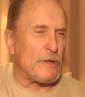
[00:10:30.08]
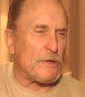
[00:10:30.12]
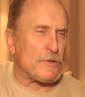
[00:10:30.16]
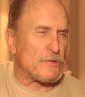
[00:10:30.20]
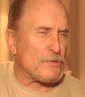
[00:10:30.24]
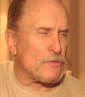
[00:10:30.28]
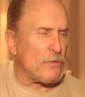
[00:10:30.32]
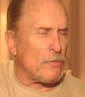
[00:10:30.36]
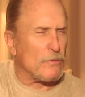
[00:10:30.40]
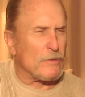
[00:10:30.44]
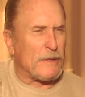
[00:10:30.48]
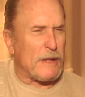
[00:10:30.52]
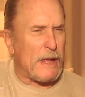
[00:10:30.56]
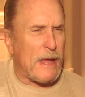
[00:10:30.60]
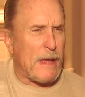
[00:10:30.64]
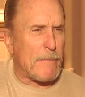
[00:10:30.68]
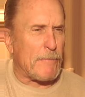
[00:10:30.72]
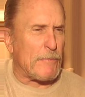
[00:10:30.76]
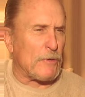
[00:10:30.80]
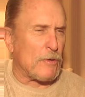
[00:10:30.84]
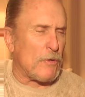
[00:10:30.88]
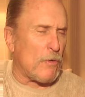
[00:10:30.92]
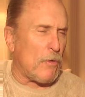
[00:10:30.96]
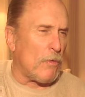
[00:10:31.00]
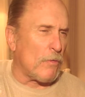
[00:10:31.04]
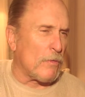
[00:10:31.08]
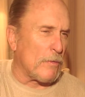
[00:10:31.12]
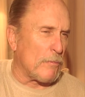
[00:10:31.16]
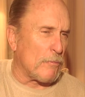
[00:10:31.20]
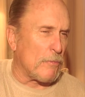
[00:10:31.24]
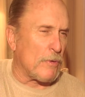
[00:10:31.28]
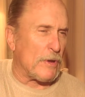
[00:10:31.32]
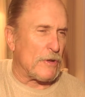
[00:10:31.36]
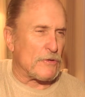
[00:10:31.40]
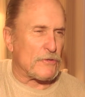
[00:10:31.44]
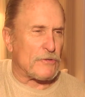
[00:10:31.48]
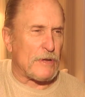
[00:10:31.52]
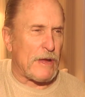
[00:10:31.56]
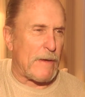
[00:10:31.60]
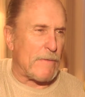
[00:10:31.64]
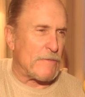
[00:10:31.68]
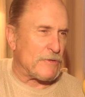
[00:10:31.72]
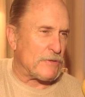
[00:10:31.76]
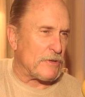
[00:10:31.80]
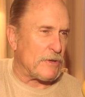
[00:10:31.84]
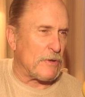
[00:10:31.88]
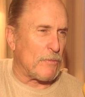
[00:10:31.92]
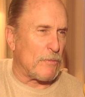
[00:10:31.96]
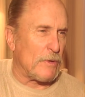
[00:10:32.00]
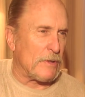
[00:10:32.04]
so damp and cold in Buenos Aires
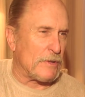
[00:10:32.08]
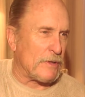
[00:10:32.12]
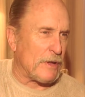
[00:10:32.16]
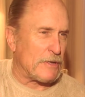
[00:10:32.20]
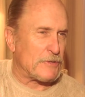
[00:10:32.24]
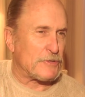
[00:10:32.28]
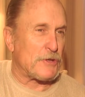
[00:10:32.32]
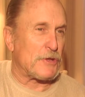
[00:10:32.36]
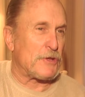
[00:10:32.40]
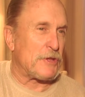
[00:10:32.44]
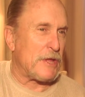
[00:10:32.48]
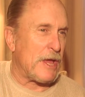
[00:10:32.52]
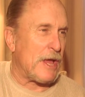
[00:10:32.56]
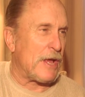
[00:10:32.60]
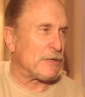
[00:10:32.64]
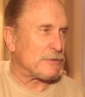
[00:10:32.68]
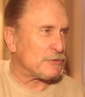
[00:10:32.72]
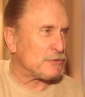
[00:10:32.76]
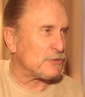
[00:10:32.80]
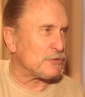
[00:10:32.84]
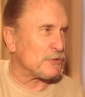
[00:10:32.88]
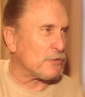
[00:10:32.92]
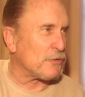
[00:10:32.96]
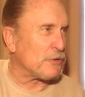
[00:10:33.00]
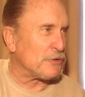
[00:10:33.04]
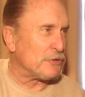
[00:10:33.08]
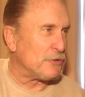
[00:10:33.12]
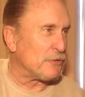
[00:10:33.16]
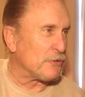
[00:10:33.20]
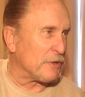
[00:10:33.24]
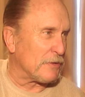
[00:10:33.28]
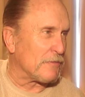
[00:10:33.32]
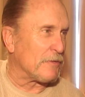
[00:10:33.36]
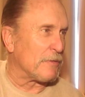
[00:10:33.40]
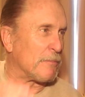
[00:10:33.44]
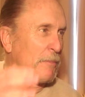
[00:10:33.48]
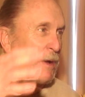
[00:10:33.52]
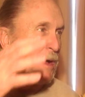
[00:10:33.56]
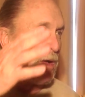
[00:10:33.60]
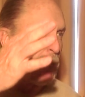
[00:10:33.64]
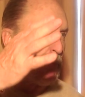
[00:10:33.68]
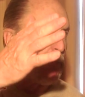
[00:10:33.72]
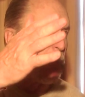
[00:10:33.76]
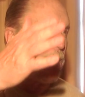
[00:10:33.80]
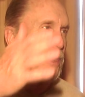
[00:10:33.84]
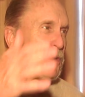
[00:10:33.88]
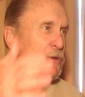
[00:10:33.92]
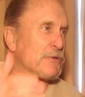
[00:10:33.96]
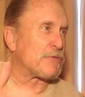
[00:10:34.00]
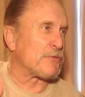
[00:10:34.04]
in the winter." I said, "Yeah, sure. You live in
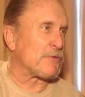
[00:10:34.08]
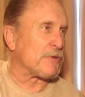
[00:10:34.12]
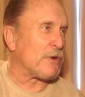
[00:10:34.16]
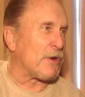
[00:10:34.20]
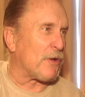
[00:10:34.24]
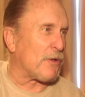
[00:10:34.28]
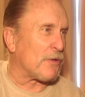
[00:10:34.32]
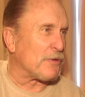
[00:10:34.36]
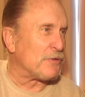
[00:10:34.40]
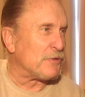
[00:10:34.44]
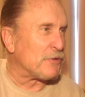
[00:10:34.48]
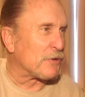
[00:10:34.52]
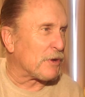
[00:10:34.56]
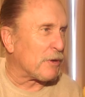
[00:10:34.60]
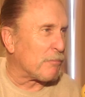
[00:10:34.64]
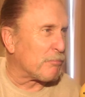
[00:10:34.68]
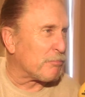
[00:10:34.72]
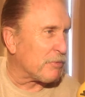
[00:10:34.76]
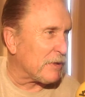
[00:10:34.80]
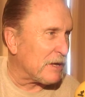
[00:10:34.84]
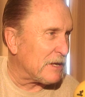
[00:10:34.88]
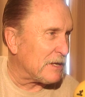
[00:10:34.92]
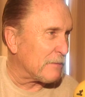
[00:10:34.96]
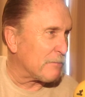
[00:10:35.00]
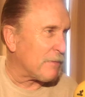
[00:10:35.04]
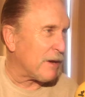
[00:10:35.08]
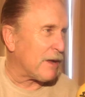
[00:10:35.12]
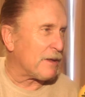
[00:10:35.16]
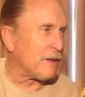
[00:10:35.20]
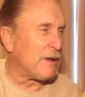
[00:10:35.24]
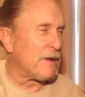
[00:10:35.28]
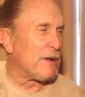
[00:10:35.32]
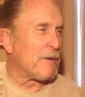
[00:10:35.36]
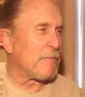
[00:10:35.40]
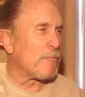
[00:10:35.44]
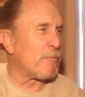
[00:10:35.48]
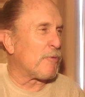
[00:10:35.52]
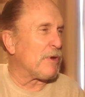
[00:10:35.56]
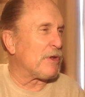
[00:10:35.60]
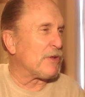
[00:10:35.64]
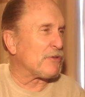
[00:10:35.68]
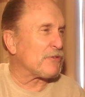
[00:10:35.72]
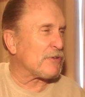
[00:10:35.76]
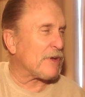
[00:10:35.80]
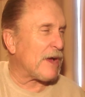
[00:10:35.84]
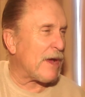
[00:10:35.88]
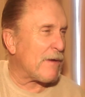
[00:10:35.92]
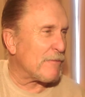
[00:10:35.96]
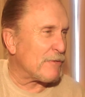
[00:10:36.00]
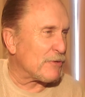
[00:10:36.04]
Montreal and you complain about Buenos
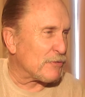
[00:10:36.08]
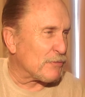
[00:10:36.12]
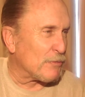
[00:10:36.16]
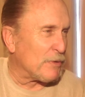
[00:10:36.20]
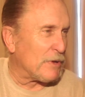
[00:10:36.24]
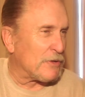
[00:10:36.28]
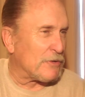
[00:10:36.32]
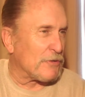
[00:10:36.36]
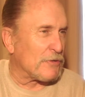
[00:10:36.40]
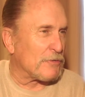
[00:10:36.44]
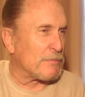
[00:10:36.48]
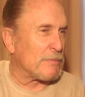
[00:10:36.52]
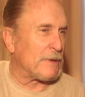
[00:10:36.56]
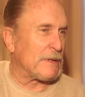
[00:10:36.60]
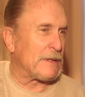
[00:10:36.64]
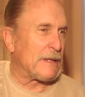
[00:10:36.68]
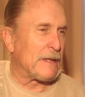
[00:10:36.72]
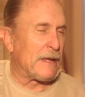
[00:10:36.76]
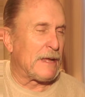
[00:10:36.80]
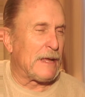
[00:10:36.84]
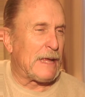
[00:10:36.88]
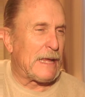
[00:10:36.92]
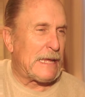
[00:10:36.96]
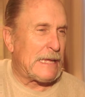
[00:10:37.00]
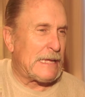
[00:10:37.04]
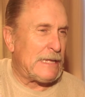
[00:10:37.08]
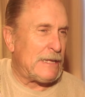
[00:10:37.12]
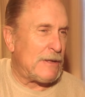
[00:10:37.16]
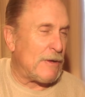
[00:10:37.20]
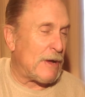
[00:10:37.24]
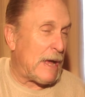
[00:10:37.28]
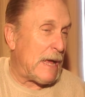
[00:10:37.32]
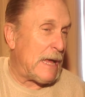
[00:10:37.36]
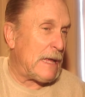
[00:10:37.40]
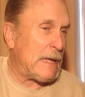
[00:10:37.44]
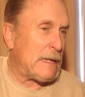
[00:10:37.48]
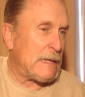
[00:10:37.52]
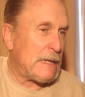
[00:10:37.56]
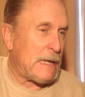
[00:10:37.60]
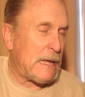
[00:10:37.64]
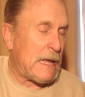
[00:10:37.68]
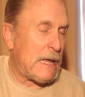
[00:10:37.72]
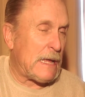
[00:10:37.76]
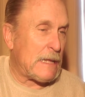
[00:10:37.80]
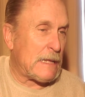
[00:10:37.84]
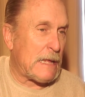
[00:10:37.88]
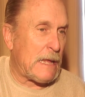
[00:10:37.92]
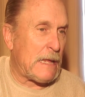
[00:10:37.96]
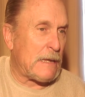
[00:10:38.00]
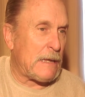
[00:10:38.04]
Aires winters, but
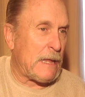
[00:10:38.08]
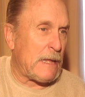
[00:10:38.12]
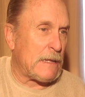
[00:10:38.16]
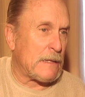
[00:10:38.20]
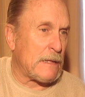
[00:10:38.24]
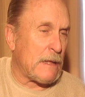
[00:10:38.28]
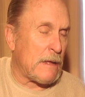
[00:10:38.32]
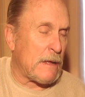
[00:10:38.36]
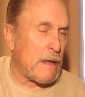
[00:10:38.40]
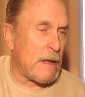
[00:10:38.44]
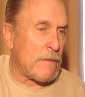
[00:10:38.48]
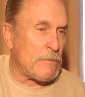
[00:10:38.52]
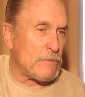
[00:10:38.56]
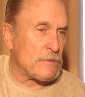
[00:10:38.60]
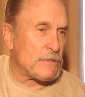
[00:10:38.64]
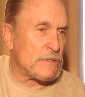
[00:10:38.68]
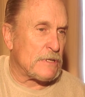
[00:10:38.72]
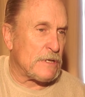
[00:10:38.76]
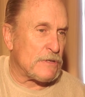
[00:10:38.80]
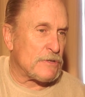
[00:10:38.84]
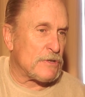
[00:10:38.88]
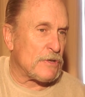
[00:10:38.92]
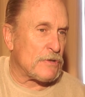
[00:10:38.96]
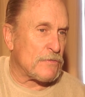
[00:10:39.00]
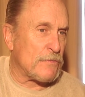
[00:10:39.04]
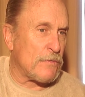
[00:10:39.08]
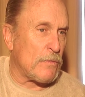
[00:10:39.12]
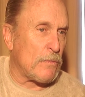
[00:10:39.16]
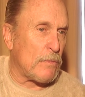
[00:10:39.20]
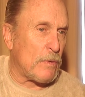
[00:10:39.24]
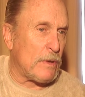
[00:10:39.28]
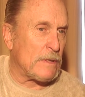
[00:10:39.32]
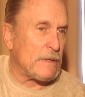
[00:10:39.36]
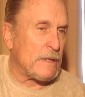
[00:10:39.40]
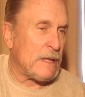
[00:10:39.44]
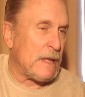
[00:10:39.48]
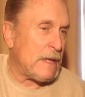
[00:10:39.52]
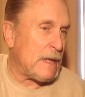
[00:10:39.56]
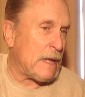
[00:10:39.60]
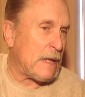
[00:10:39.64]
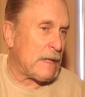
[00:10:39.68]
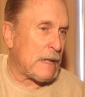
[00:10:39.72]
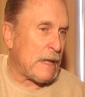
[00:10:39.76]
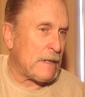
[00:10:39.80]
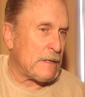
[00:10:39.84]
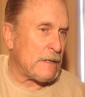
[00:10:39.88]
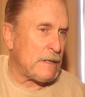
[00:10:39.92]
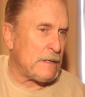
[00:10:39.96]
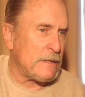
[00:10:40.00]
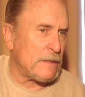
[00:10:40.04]
I was there just for one day.
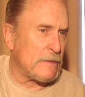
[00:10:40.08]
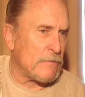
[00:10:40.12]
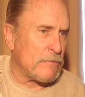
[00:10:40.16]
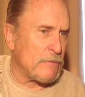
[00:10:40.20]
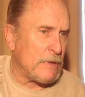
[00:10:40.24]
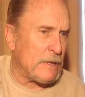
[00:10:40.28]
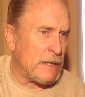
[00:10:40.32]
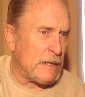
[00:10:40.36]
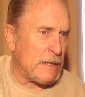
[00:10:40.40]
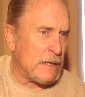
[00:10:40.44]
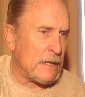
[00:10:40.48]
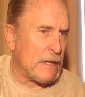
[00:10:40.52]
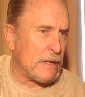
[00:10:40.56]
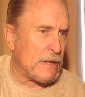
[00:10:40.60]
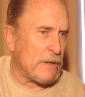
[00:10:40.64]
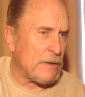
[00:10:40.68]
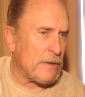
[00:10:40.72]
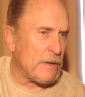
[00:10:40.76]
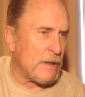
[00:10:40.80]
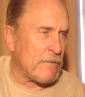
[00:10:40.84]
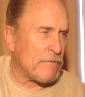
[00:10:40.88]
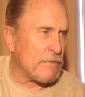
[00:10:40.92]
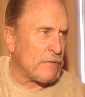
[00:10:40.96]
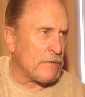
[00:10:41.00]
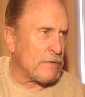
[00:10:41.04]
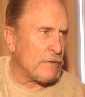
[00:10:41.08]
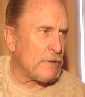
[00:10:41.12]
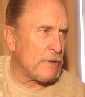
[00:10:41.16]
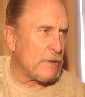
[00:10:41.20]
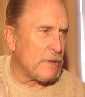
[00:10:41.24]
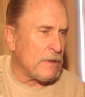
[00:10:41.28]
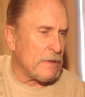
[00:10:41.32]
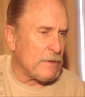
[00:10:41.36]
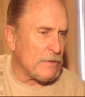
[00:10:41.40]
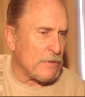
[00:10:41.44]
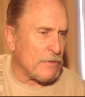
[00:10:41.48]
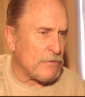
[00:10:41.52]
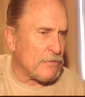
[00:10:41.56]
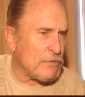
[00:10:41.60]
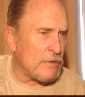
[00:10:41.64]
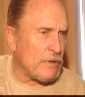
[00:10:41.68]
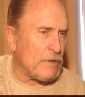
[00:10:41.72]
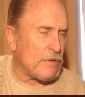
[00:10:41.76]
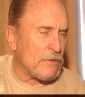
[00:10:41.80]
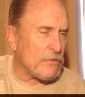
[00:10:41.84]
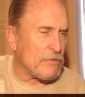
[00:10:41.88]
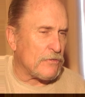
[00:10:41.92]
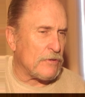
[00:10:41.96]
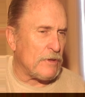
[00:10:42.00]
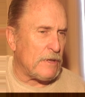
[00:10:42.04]
I didn't really get enough to see
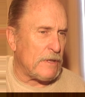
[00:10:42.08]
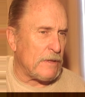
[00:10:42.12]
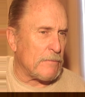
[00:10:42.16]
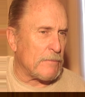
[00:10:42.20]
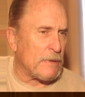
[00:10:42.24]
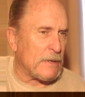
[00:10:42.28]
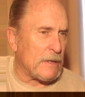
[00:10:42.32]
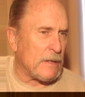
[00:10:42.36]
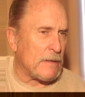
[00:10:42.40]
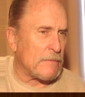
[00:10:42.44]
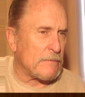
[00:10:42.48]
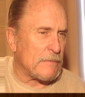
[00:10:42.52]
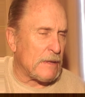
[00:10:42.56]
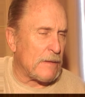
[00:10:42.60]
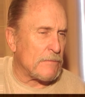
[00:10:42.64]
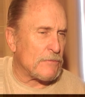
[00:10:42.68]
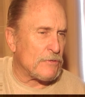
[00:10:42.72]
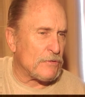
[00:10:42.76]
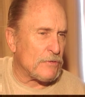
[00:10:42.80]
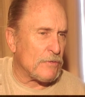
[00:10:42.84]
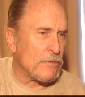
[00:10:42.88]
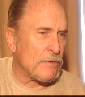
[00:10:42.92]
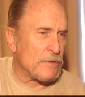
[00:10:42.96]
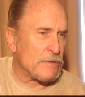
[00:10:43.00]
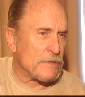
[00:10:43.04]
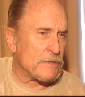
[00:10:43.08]
the city, but I'm sure